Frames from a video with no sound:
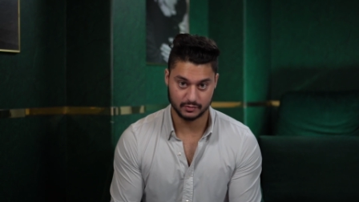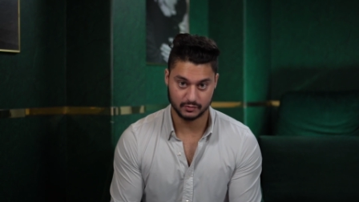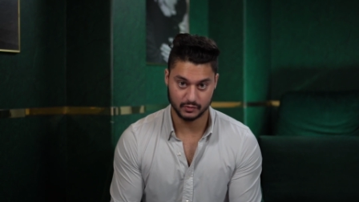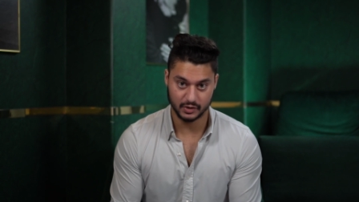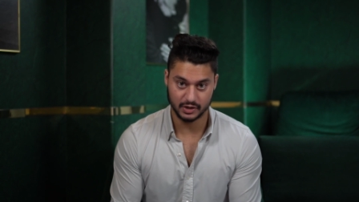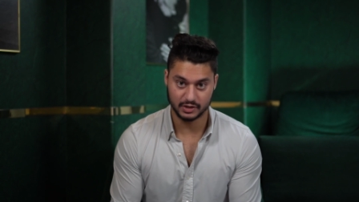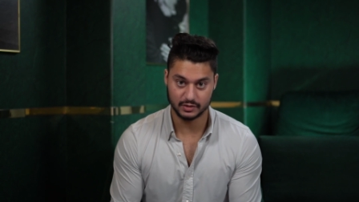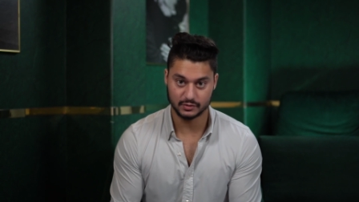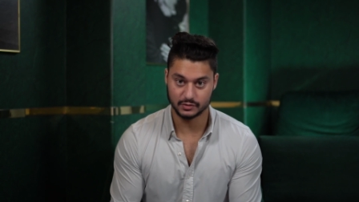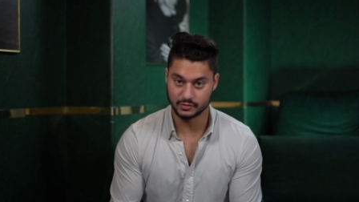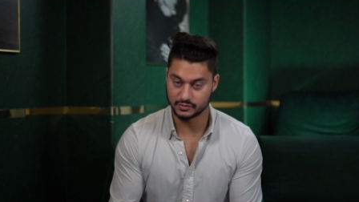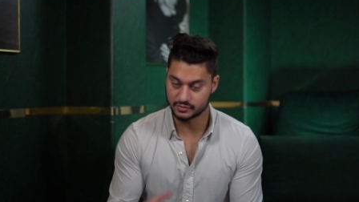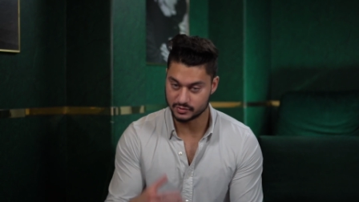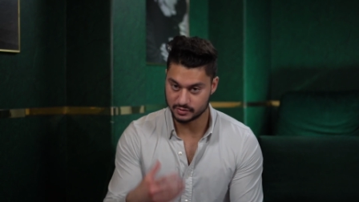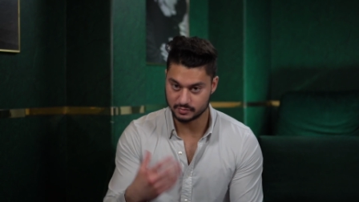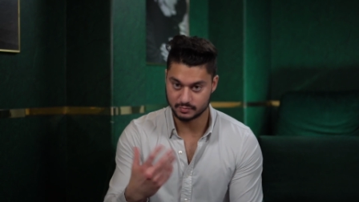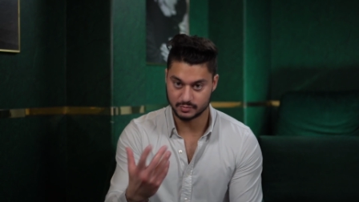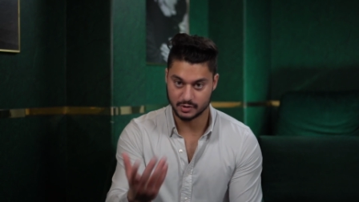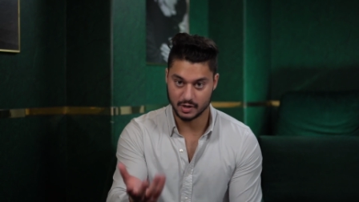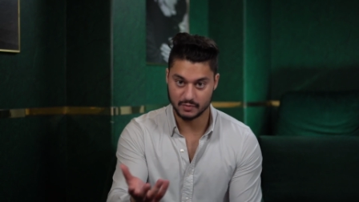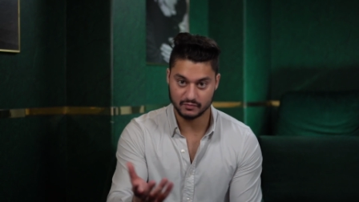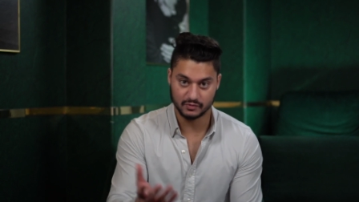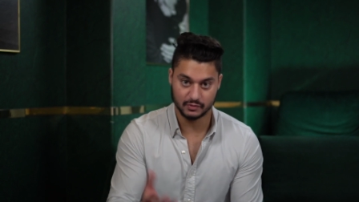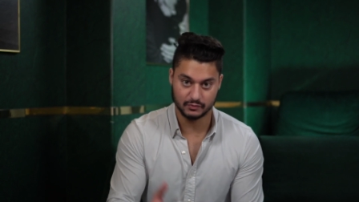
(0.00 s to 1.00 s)
right? There's
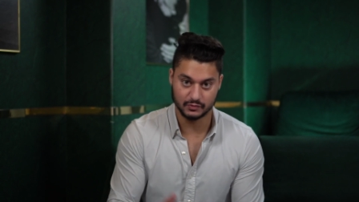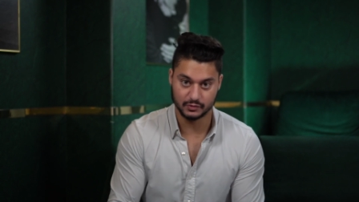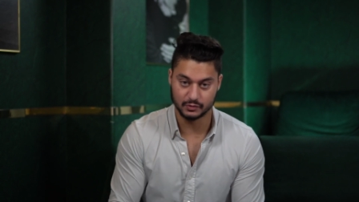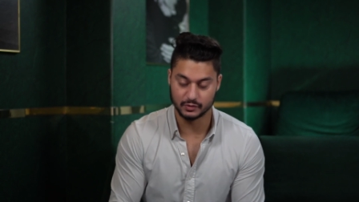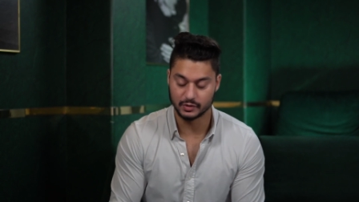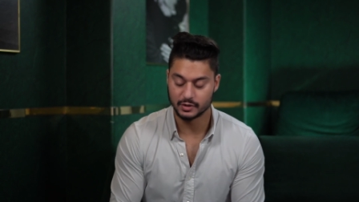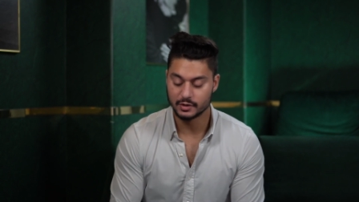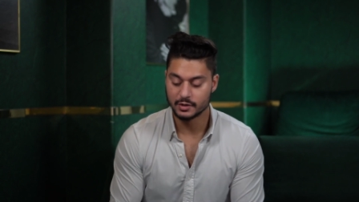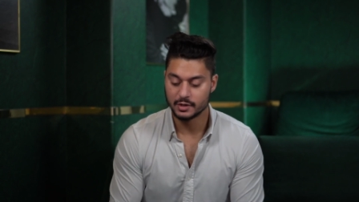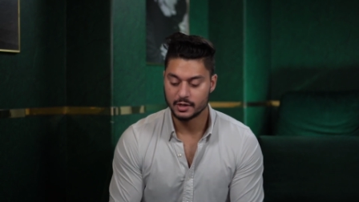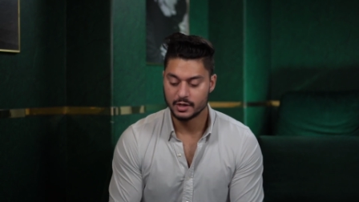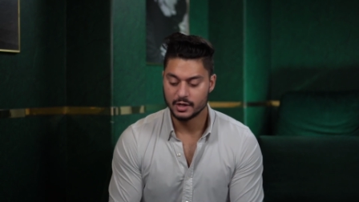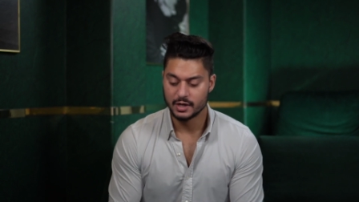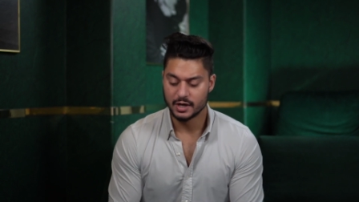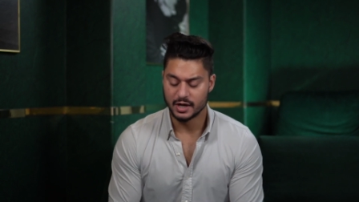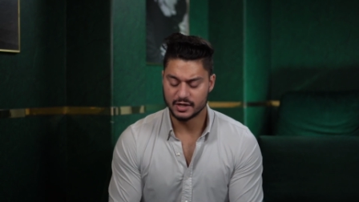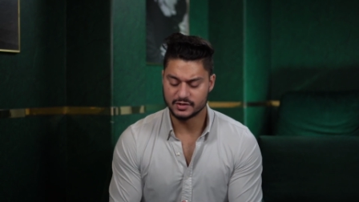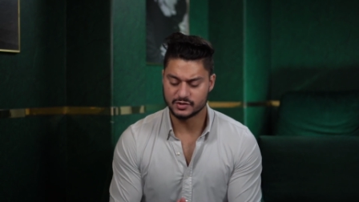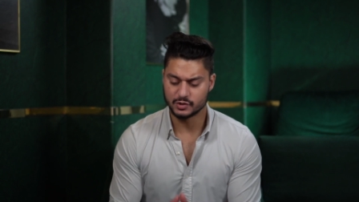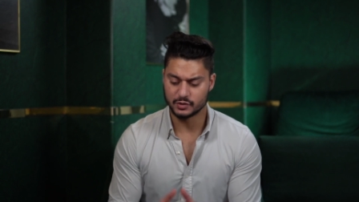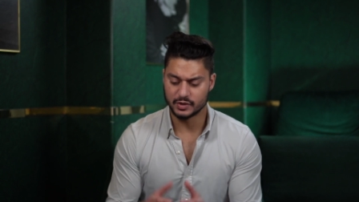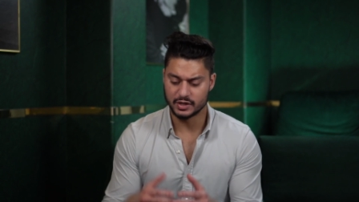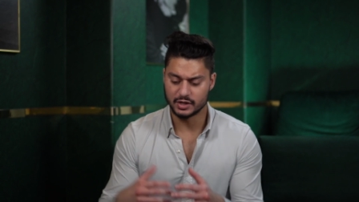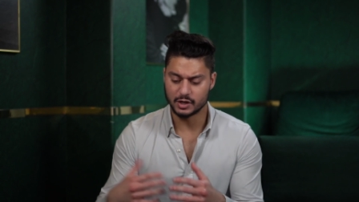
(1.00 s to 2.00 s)
comfort food. And
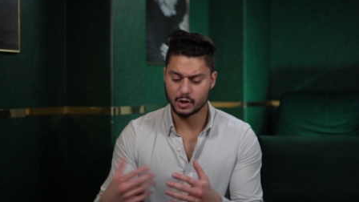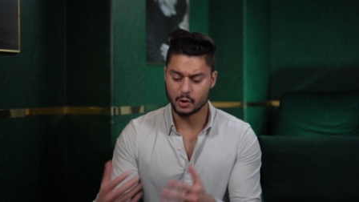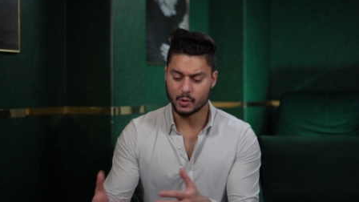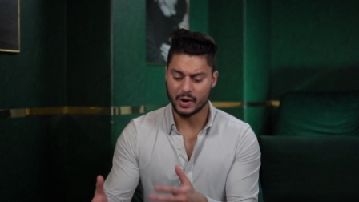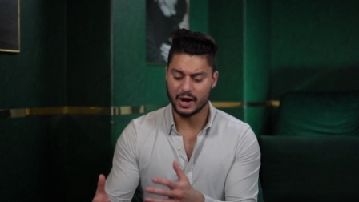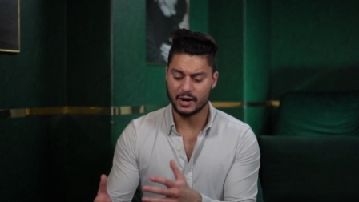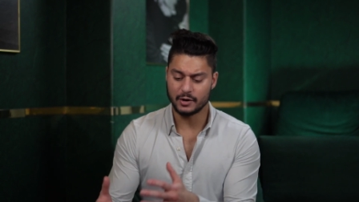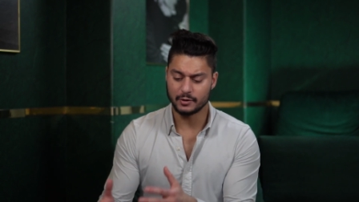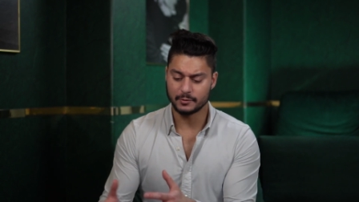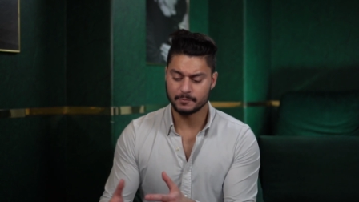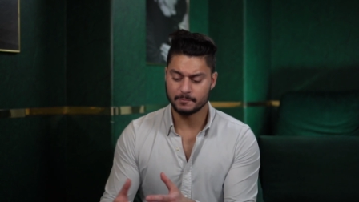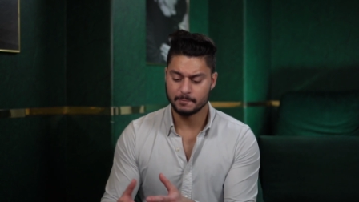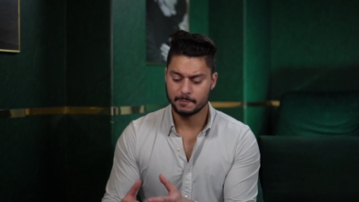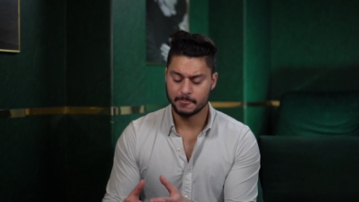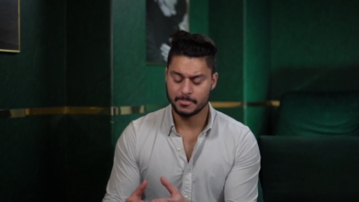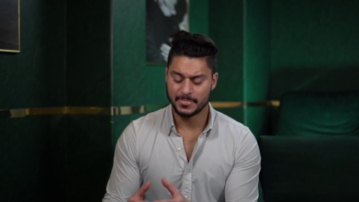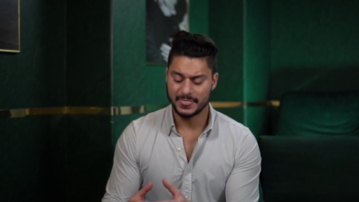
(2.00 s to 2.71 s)
so they go out,